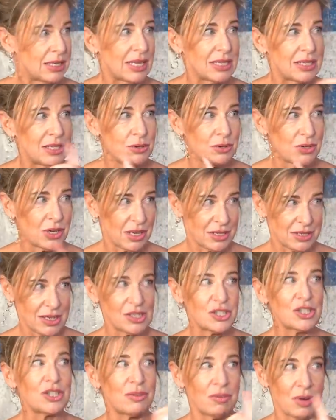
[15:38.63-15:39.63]
that's the
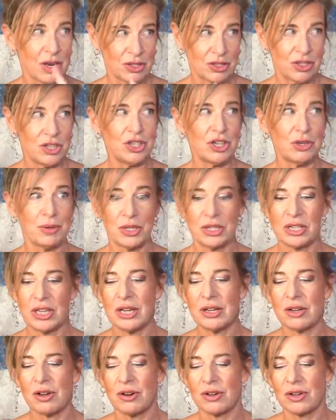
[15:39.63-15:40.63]
organisation that runs the Jewish
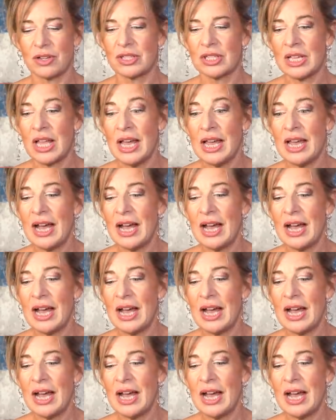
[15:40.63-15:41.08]
synagogues,